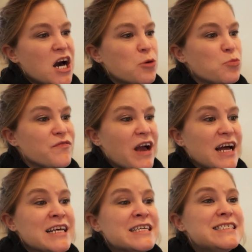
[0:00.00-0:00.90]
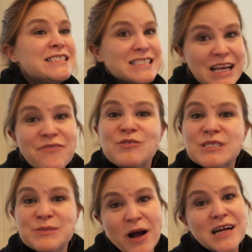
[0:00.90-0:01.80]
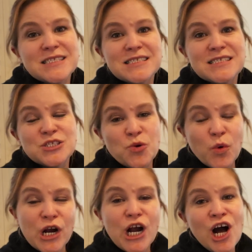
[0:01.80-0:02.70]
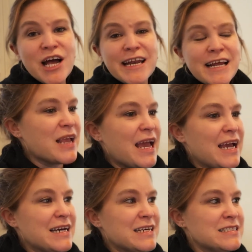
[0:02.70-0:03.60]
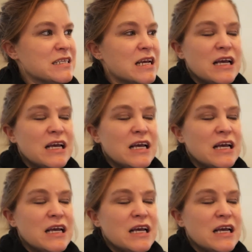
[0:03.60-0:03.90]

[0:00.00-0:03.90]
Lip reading: We've got several spots to work on, and